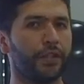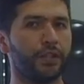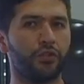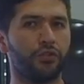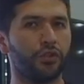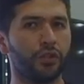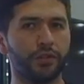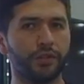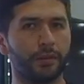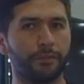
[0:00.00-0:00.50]

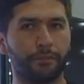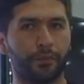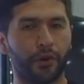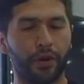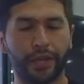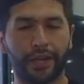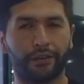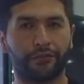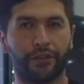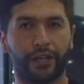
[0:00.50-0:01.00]
just a
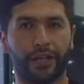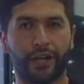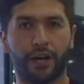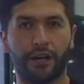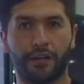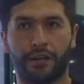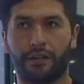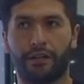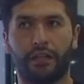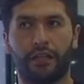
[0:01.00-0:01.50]
project
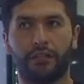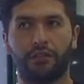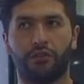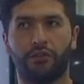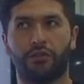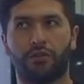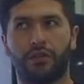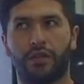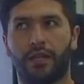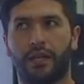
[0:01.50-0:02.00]
regarding
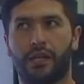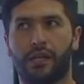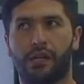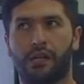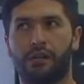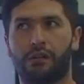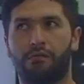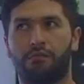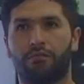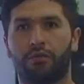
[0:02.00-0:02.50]
just
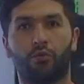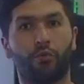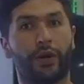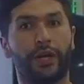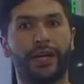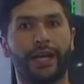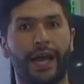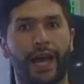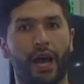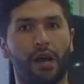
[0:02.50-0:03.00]
a
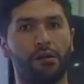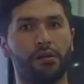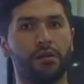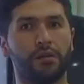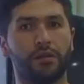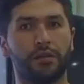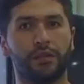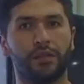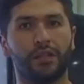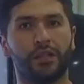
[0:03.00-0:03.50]

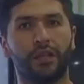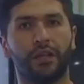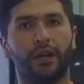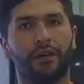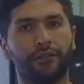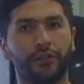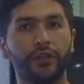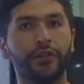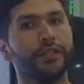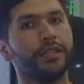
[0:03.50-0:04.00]
warehouse, of
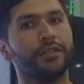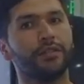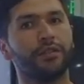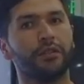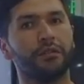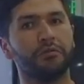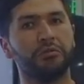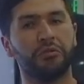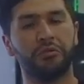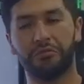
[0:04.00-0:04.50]
course,
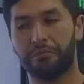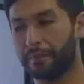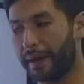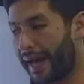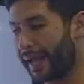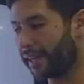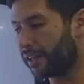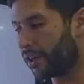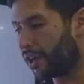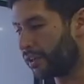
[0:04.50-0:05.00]
you
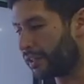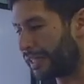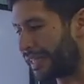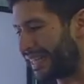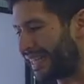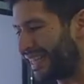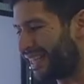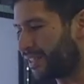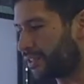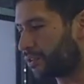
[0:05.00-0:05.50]
might not
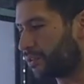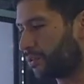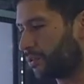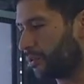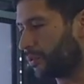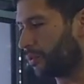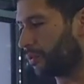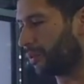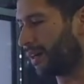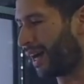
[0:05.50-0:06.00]
need
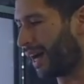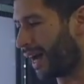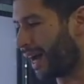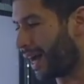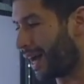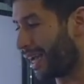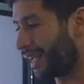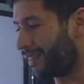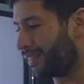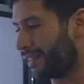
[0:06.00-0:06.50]
to
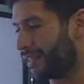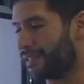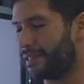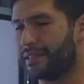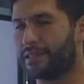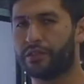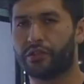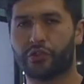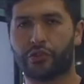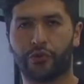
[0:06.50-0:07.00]
hide these
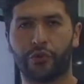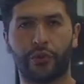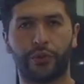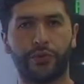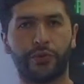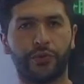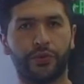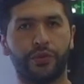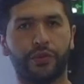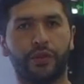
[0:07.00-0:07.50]

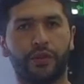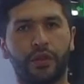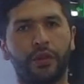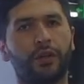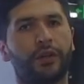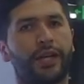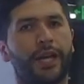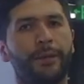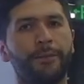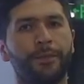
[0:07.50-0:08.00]
screws,
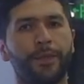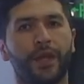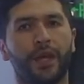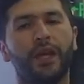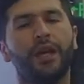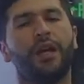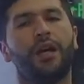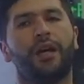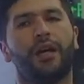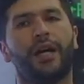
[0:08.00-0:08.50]
okay?
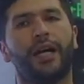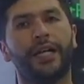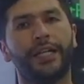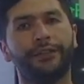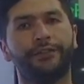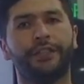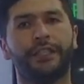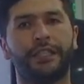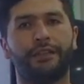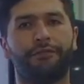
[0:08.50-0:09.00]

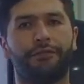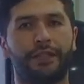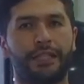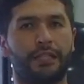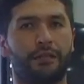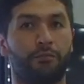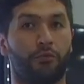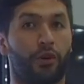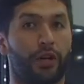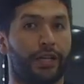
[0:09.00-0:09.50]
However, if it's
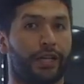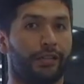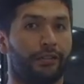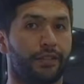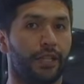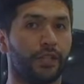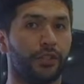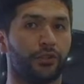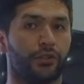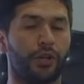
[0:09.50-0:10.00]
more
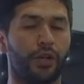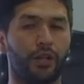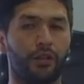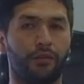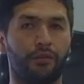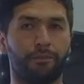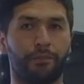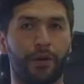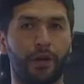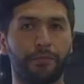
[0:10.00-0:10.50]

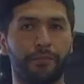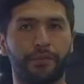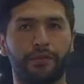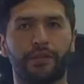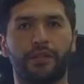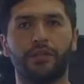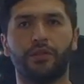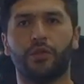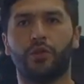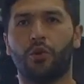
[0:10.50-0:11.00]
architectural
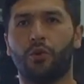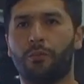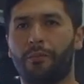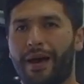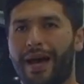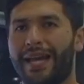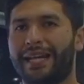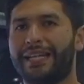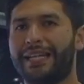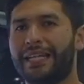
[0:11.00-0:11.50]
purposes, you
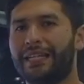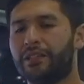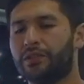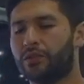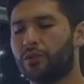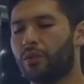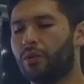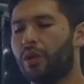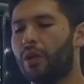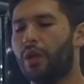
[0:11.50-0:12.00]
might need
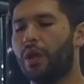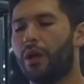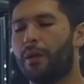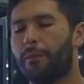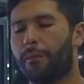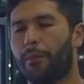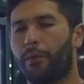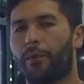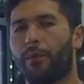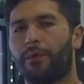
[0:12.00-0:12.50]
to
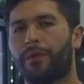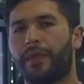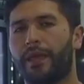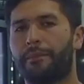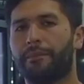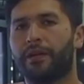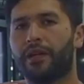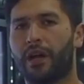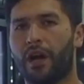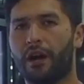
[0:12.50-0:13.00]
put
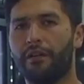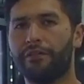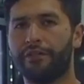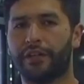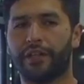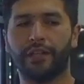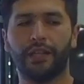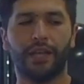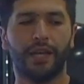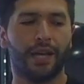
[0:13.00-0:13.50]
them
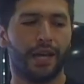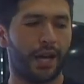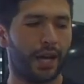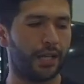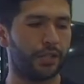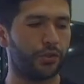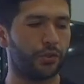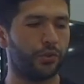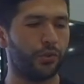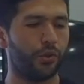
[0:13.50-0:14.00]
covered,
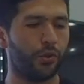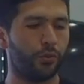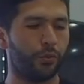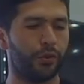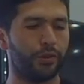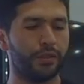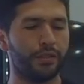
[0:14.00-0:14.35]
as you will